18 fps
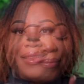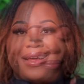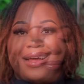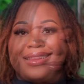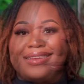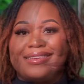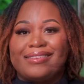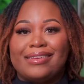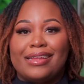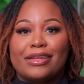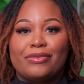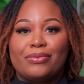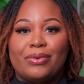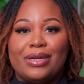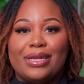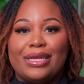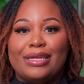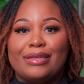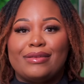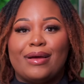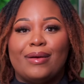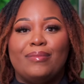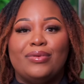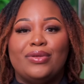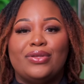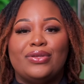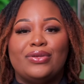Now, this next one is a
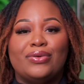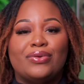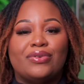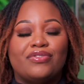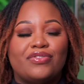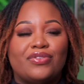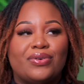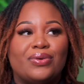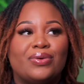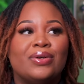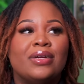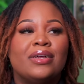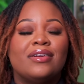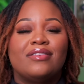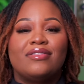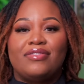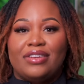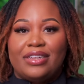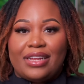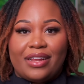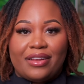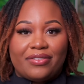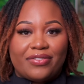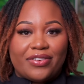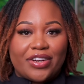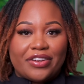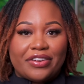beautiful vanilla
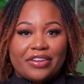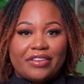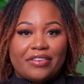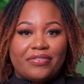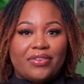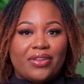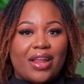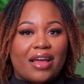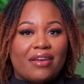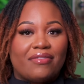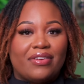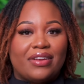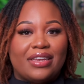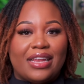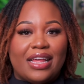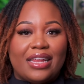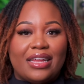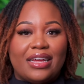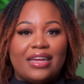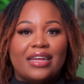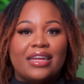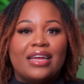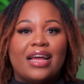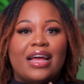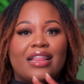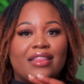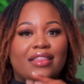fragrance. If you like vanilla,
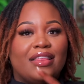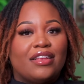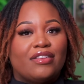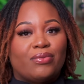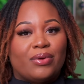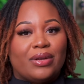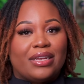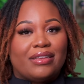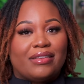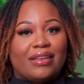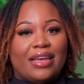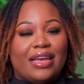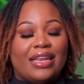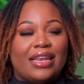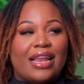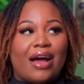this one is it.